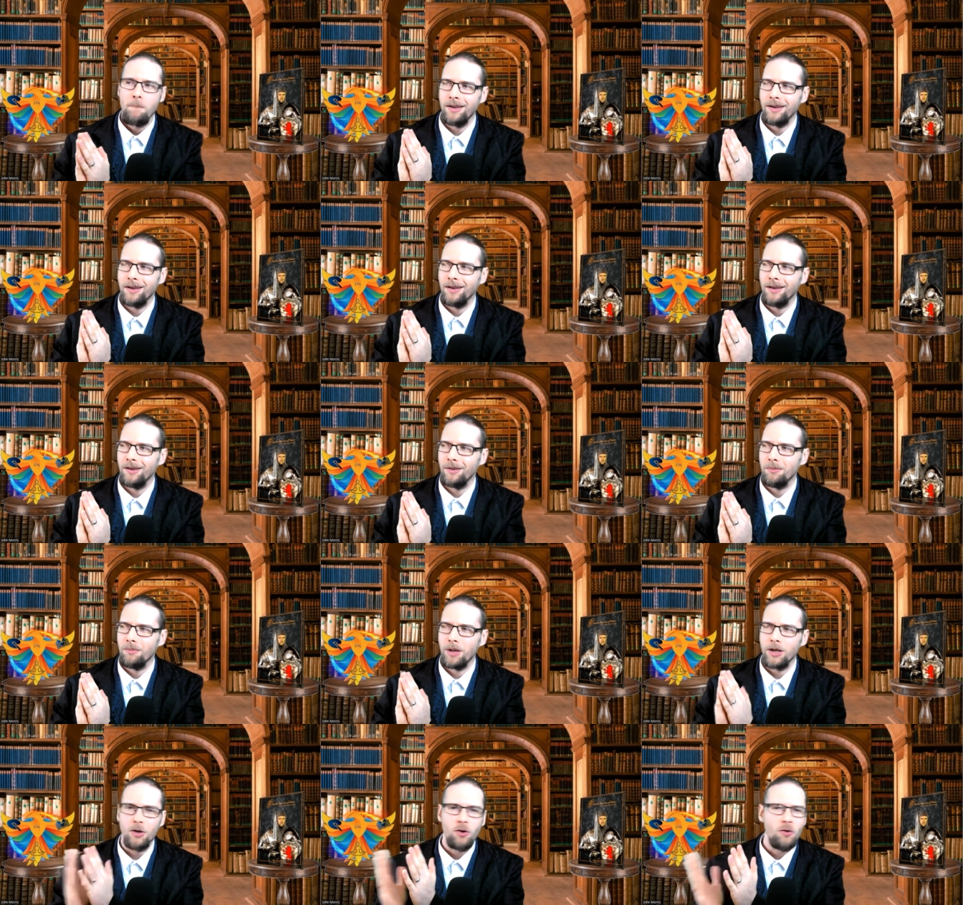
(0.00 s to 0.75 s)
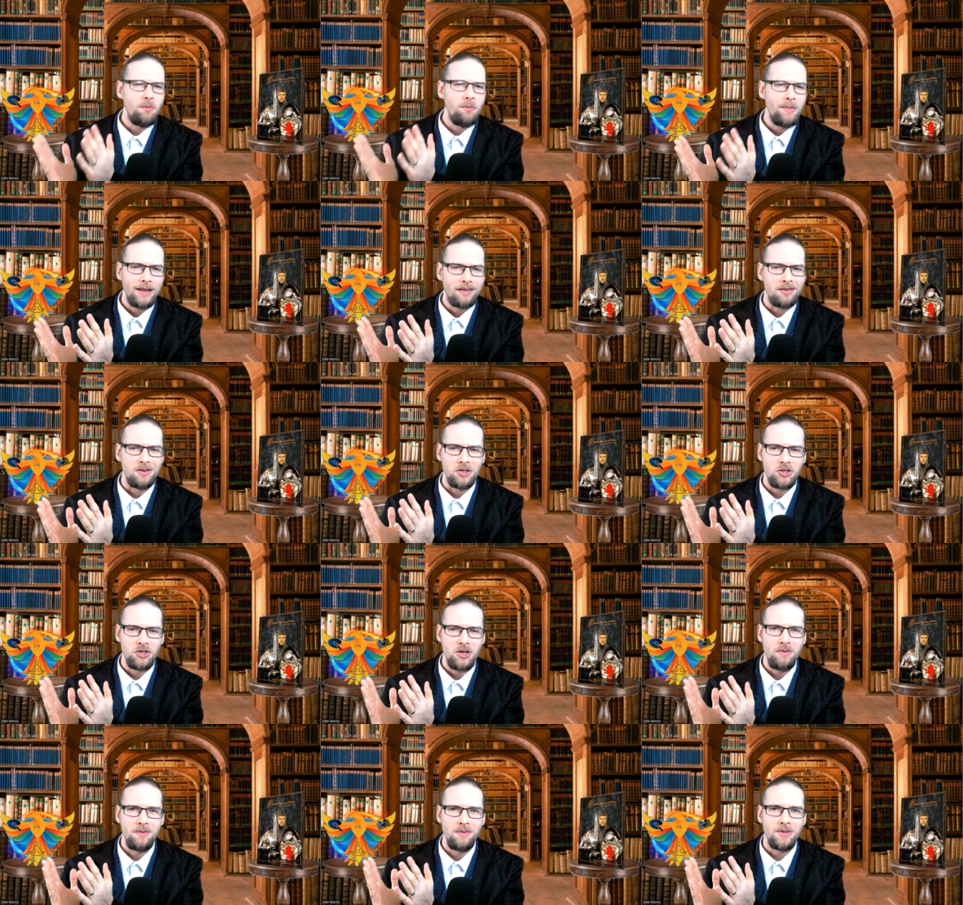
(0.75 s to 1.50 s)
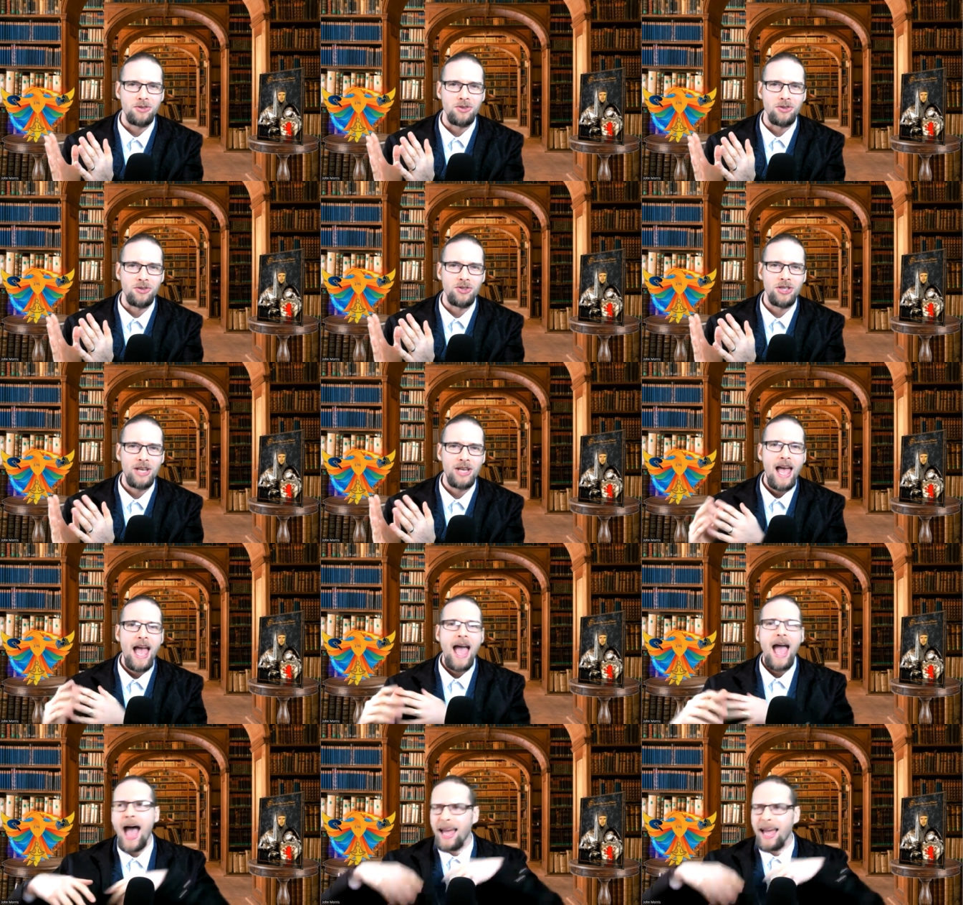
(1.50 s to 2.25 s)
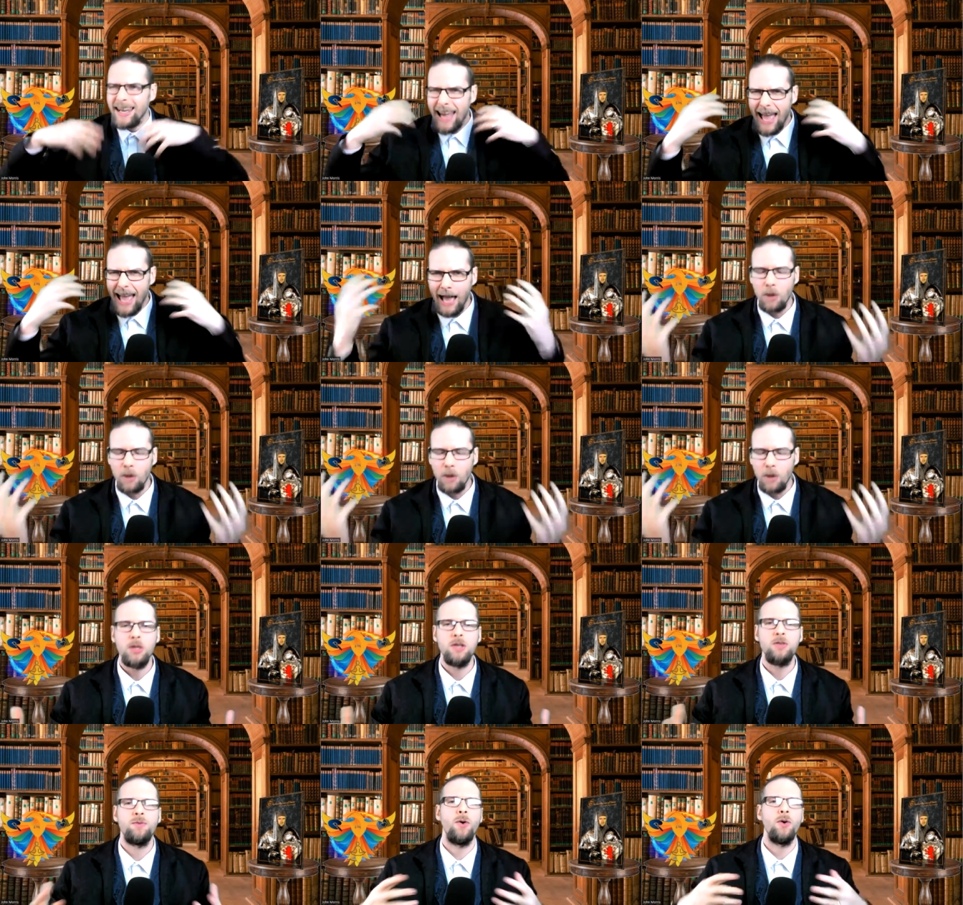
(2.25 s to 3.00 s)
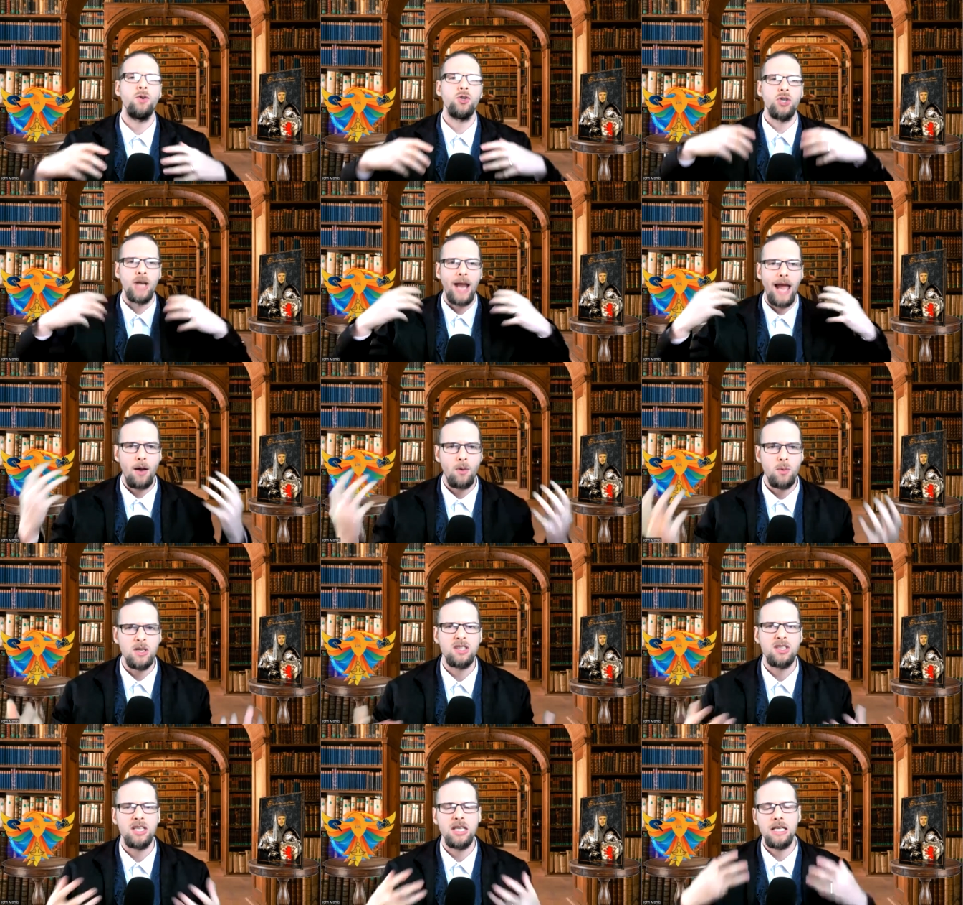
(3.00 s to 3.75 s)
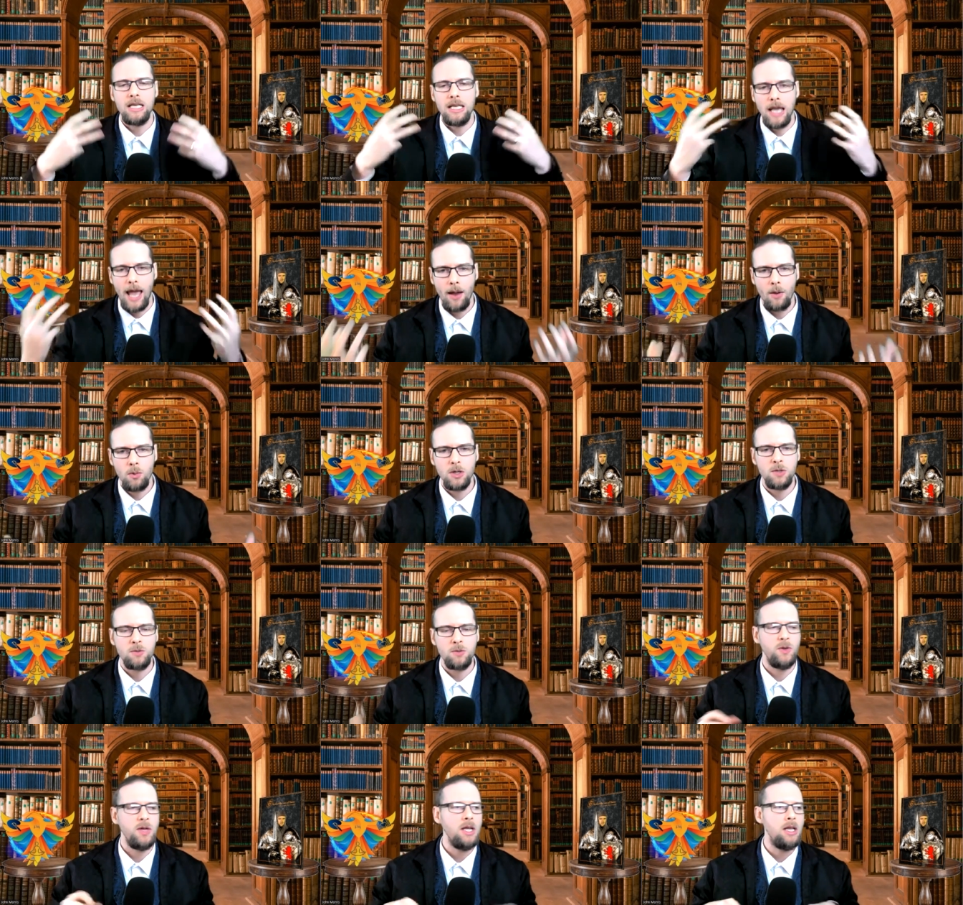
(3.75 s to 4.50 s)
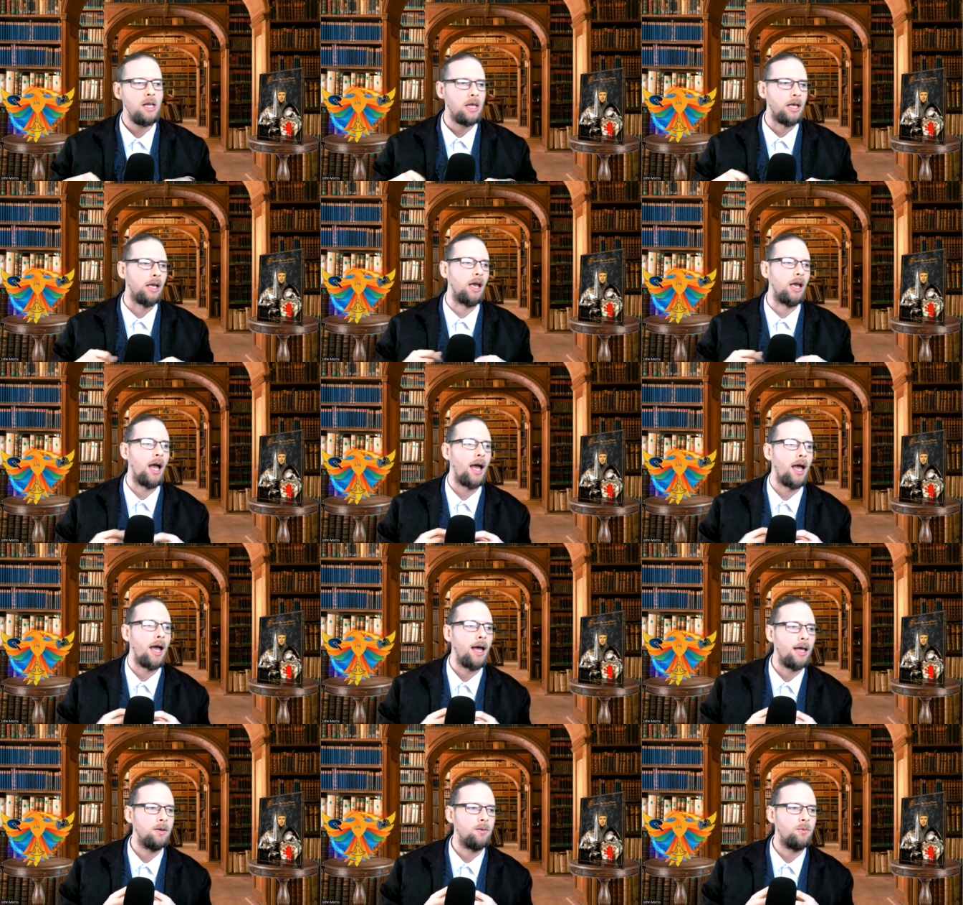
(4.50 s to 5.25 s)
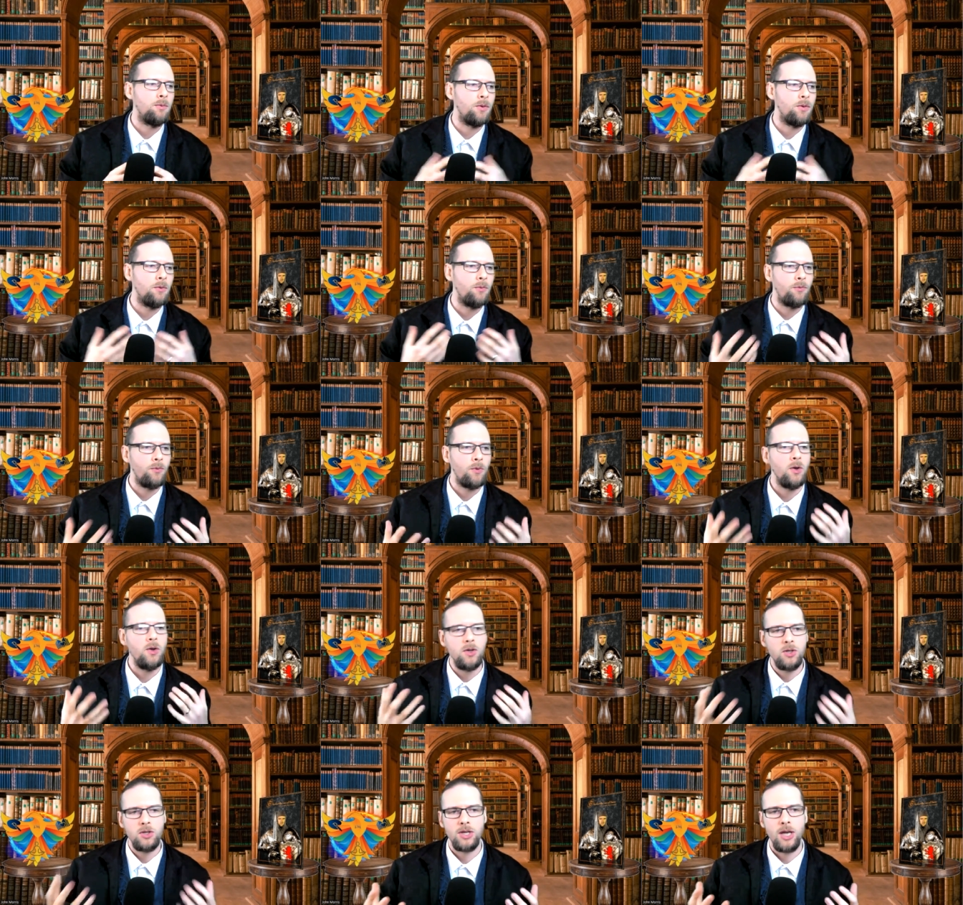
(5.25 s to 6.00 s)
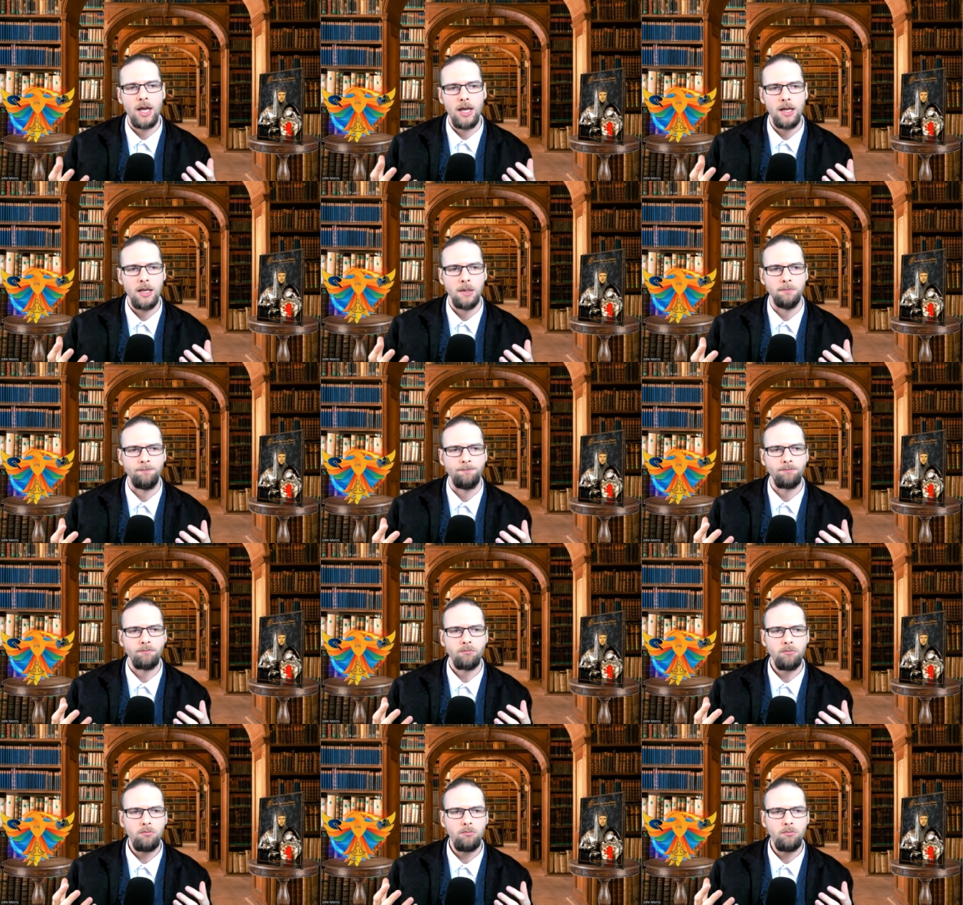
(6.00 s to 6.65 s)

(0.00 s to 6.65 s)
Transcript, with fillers: uh, by governmental services and how he's functioning how he's thinking how he's feeling and for the first time